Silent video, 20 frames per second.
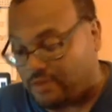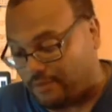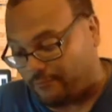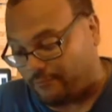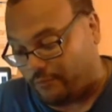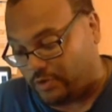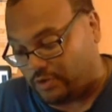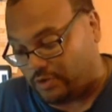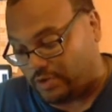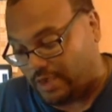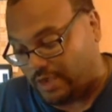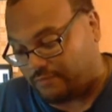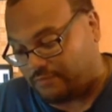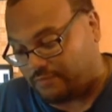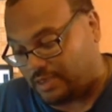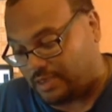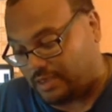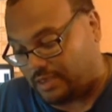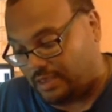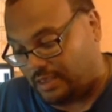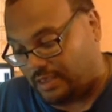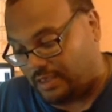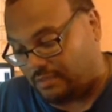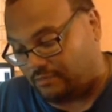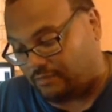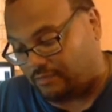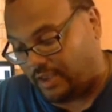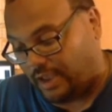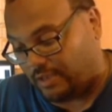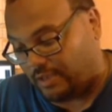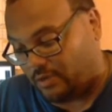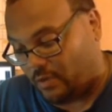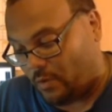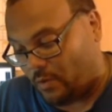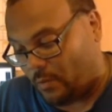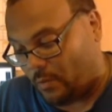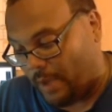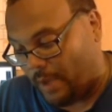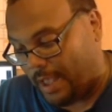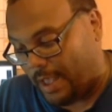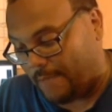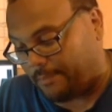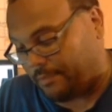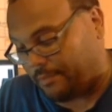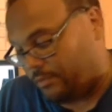At free safety in Taylor Rapp,